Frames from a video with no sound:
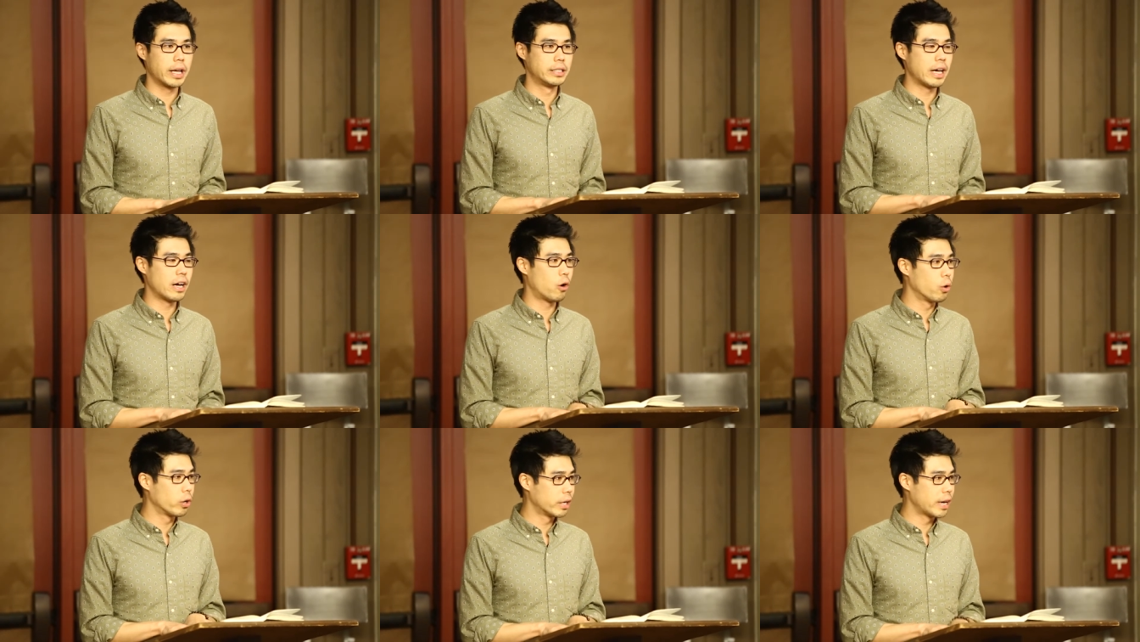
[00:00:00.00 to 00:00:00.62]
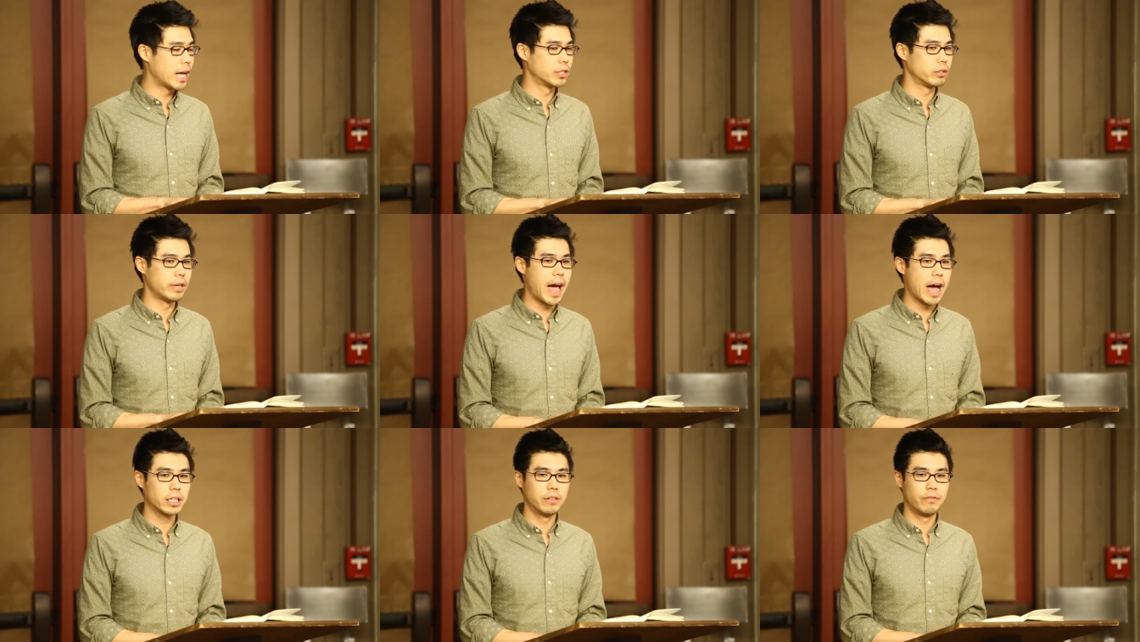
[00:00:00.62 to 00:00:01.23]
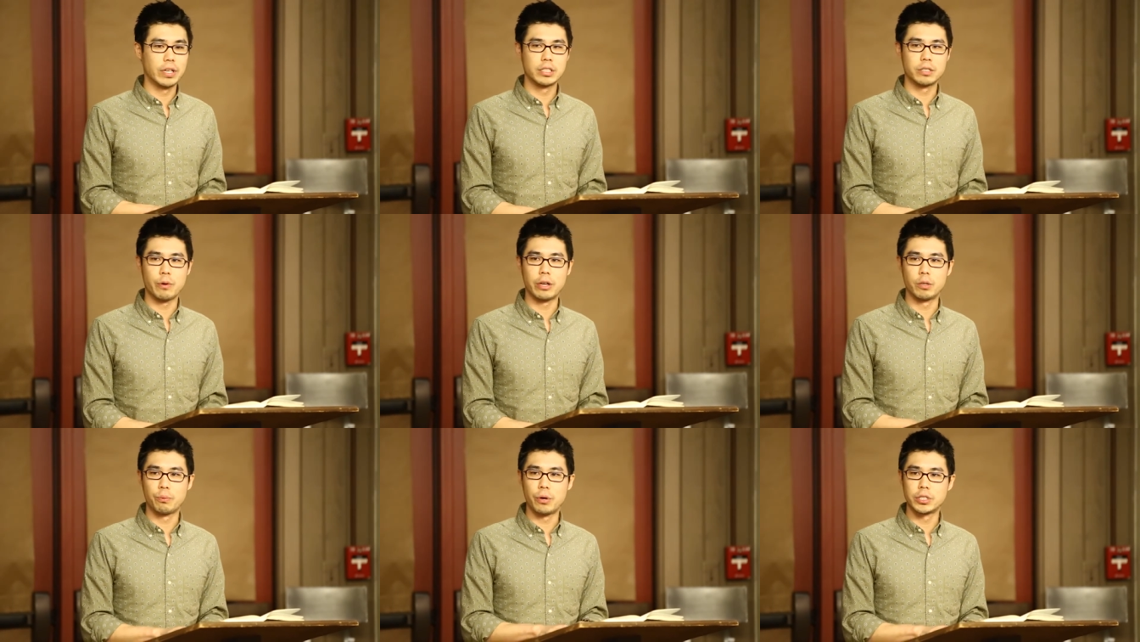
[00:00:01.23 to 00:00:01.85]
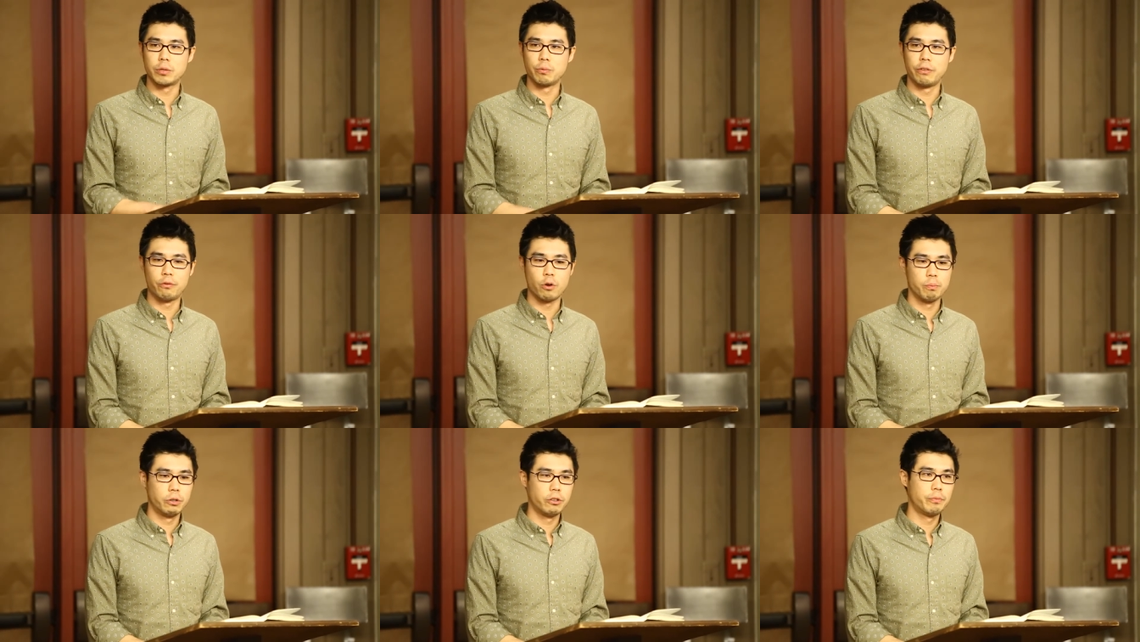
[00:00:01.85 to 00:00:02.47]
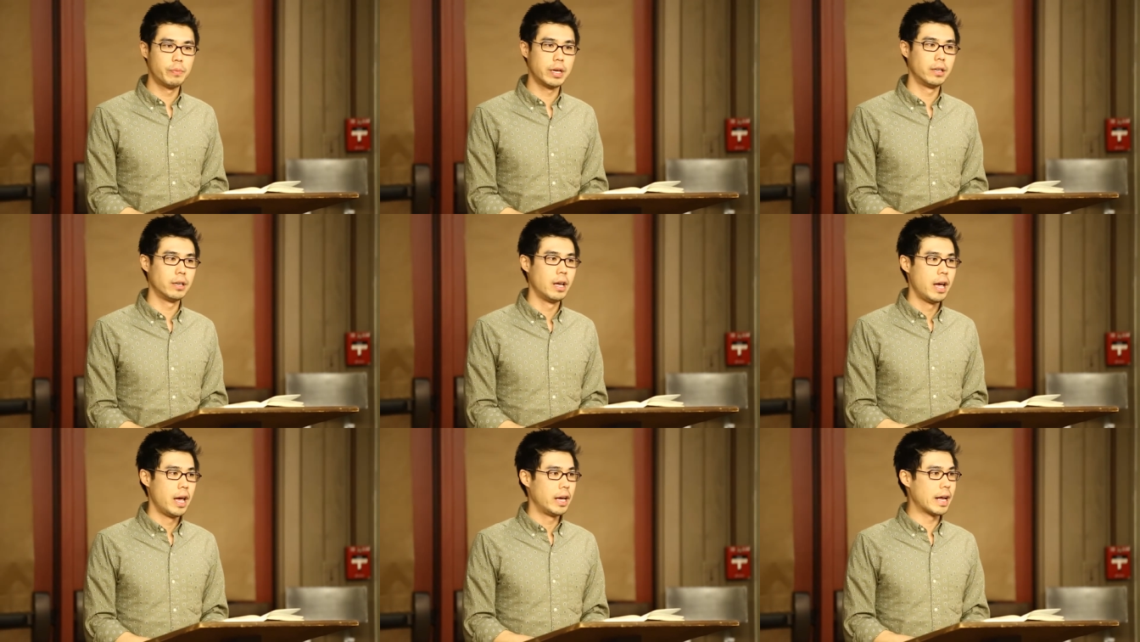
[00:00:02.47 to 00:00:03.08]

as an organizer and activist around the prison reform movement,